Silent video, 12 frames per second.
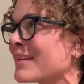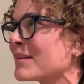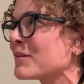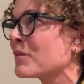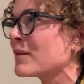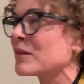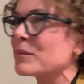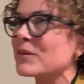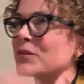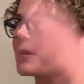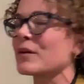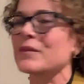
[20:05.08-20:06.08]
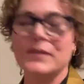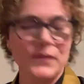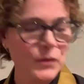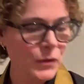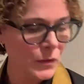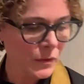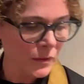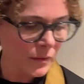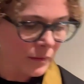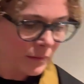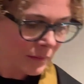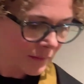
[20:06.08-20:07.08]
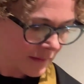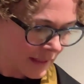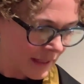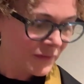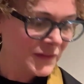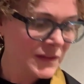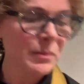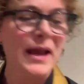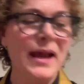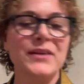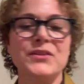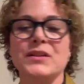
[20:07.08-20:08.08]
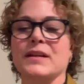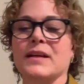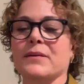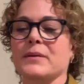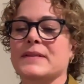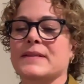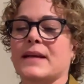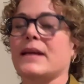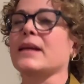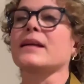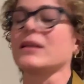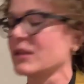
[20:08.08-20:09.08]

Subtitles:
So this was sort of his whole life's passion, I would say.